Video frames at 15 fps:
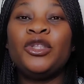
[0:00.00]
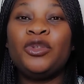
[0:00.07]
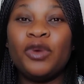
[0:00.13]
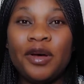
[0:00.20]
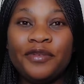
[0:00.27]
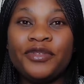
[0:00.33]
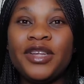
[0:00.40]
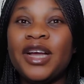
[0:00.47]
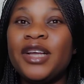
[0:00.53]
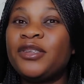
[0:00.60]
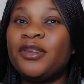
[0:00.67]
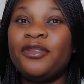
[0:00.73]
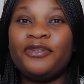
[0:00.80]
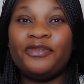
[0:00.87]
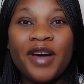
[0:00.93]

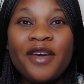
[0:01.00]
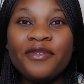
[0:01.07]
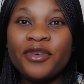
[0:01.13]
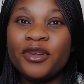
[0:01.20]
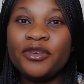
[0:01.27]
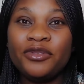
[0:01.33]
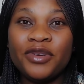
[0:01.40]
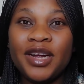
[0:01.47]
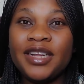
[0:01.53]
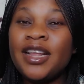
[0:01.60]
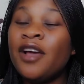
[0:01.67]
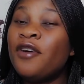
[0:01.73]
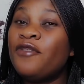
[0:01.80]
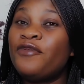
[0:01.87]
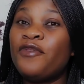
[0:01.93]
12,500
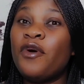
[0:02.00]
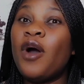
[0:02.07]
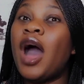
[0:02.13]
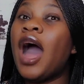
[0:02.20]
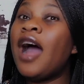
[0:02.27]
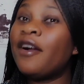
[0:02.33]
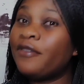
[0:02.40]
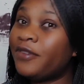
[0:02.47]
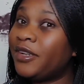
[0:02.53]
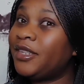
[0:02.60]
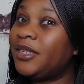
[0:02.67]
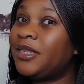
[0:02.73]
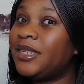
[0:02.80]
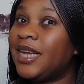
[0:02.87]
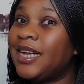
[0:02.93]
for average
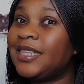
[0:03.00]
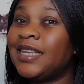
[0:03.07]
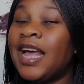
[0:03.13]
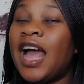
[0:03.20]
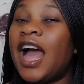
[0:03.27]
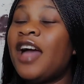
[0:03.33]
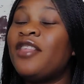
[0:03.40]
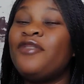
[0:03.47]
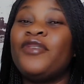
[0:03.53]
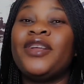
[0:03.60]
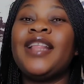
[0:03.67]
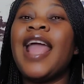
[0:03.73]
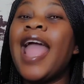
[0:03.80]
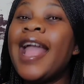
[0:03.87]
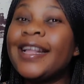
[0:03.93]
student, and if
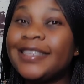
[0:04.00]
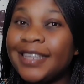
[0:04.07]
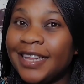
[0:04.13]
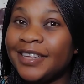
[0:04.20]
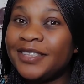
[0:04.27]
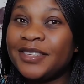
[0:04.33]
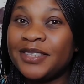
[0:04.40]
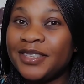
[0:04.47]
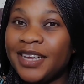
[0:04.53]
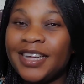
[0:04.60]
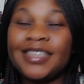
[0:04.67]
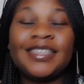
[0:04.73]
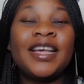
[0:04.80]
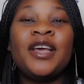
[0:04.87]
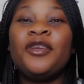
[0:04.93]
an excellent
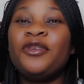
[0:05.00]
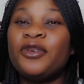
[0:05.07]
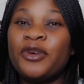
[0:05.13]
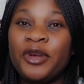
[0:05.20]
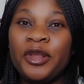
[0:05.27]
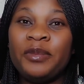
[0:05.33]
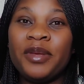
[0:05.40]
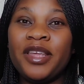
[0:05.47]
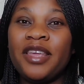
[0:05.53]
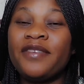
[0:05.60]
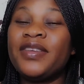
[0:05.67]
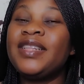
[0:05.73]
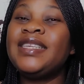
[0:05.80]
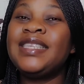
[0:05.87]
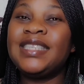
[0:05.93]
student, you're going to be
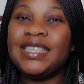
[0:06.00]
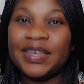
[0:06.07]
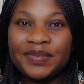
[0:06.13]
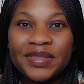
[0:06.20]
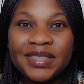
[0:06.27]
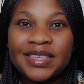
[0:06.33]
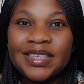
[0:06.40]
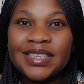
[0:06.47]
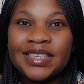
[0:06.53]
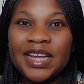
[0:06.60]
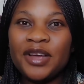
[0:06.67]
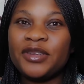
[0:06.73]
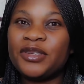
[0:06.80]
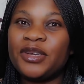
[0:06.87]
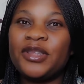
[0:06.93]
given
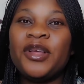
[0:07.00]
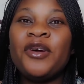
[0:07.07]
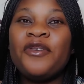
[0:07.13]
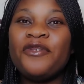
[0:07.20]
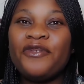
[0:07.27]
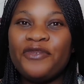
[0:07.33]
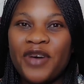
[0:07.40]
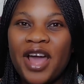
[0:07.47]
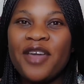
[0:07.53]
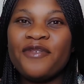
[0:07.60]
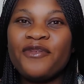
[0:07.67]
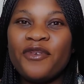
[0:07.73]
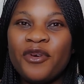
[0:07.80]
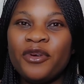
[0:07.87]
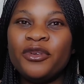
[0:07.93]

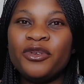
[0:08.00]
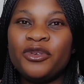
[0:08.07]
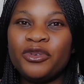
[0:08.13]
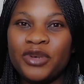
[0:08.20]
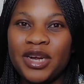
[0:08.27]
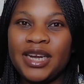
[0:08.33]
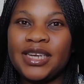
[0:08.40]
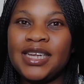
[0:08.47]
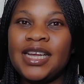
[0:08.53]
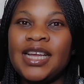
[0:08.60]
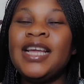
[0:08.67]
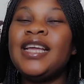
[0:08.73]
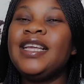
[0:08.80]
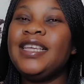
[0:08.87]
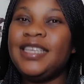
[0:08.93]
17,500
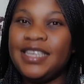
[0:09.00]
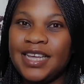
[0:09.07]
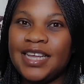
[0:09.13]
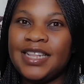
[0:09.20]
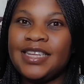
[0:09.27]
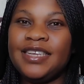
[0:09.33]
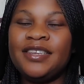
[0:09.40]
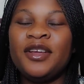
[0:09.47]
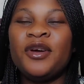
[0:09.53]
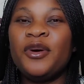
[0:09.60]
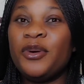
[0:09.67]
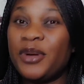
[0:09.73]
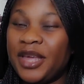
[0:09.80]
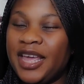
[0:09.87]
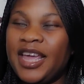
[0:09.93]
yearly.
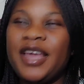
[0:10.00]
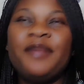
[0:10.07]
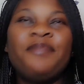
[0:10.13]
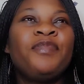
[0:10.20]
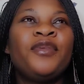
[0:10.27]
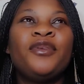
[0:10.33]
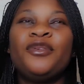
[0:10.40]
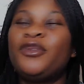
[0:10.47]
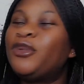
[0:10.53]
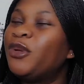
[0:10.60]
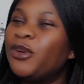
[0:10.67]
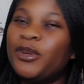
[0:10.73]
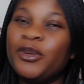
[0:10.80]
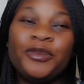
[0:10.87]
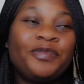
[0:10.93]
Okay,
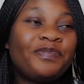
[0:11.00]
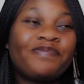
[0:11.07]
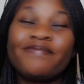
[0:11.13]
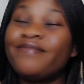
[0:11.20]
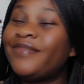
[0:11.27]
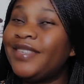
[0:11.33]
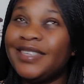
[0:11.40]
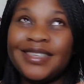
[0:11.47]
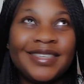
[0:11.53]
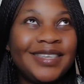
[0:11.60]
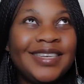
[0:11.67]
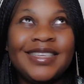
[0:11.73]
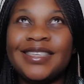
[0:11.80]
so this